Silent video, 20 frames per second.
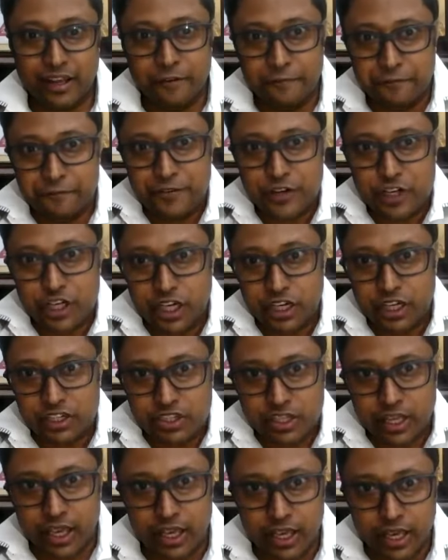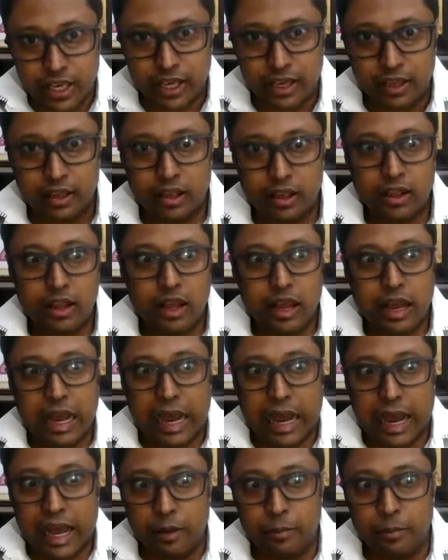If she is thinking,
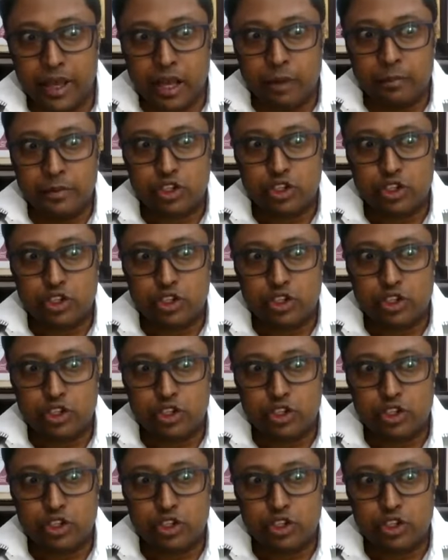I'll become